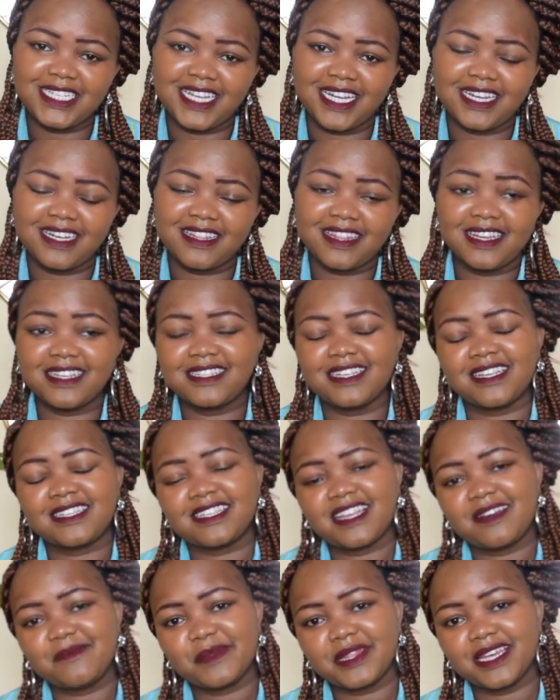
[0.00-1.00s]
and this is
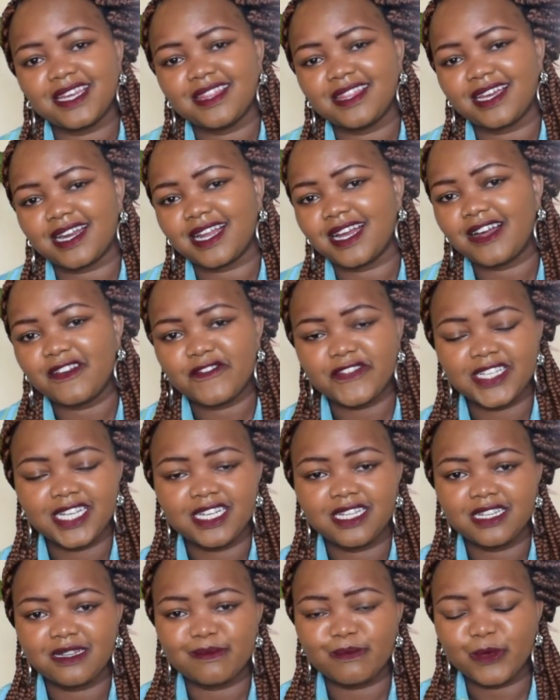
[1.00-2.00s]
something that I have
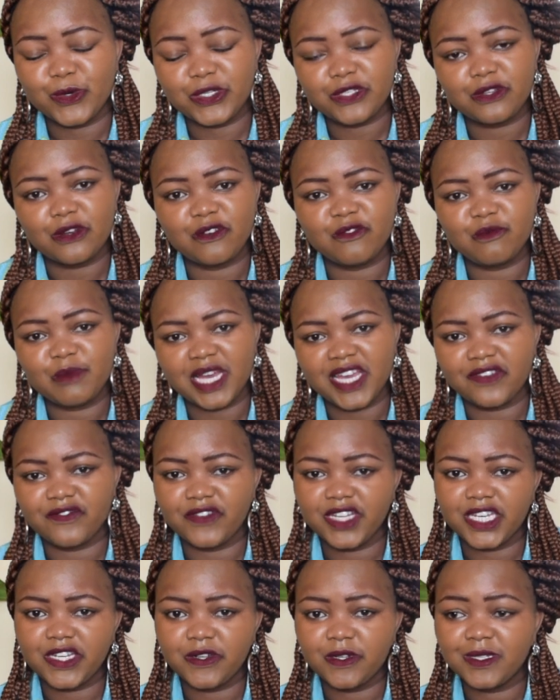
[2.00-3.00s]
said in most of my
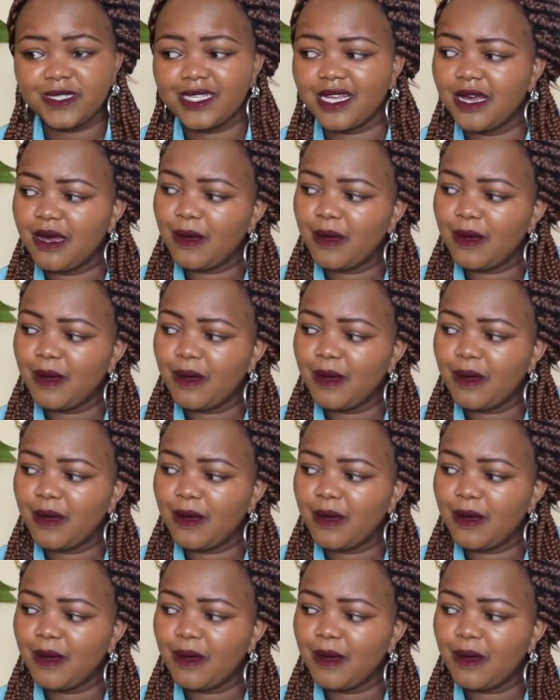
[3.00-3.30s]
videos,